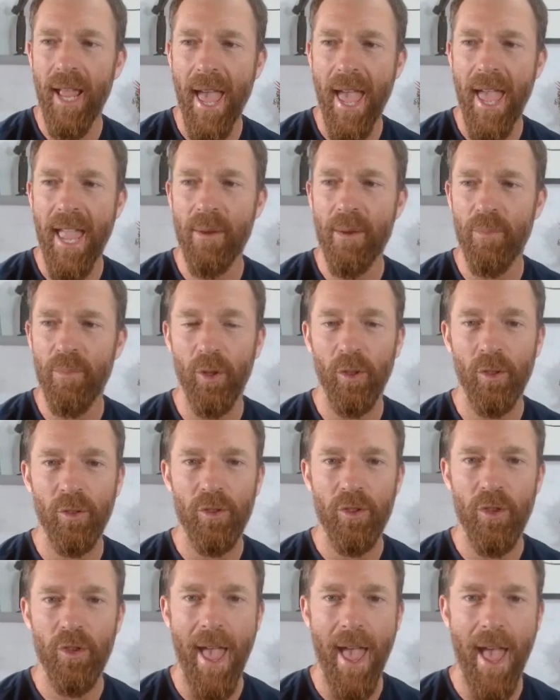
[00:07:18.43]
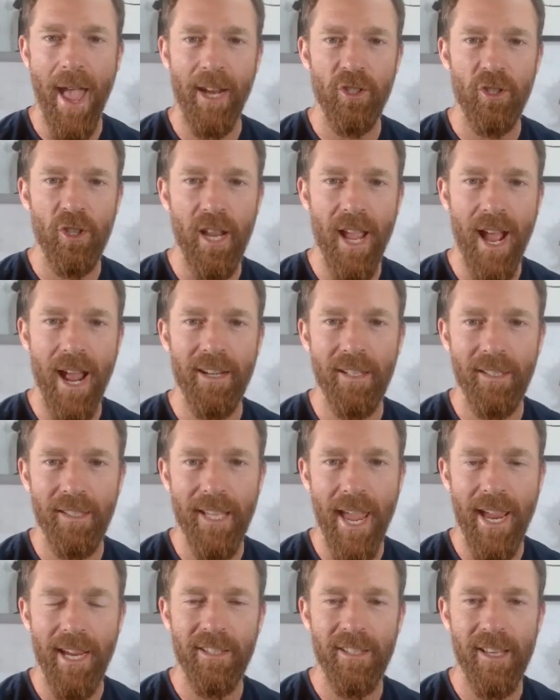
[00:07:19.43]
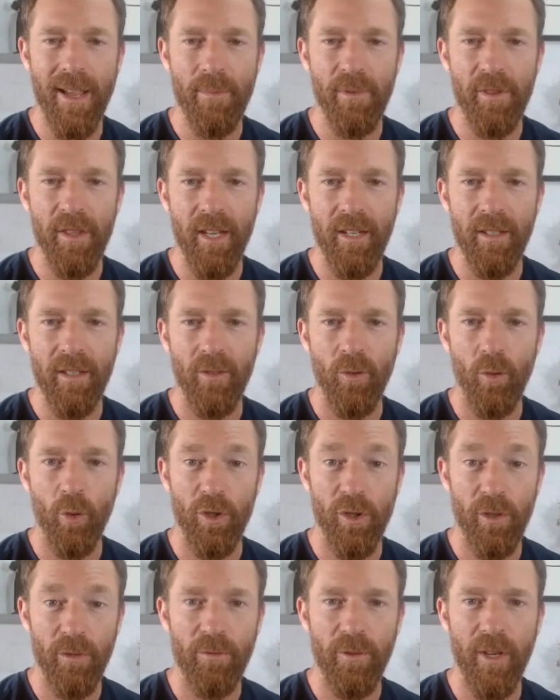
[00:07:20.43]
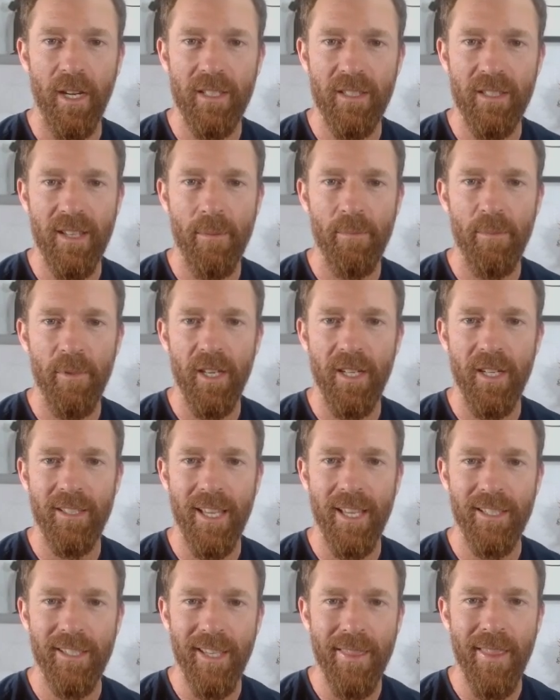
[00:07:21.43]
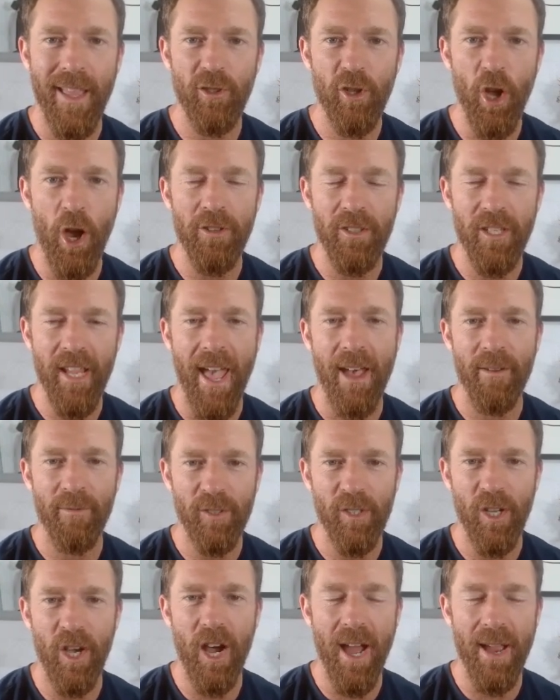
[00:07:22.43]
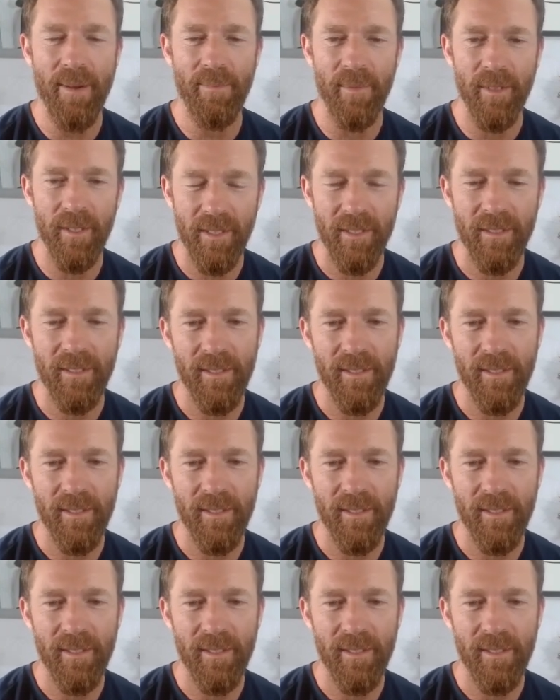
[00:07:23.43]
able to actually undertake something or to fix something is they say they don't have time.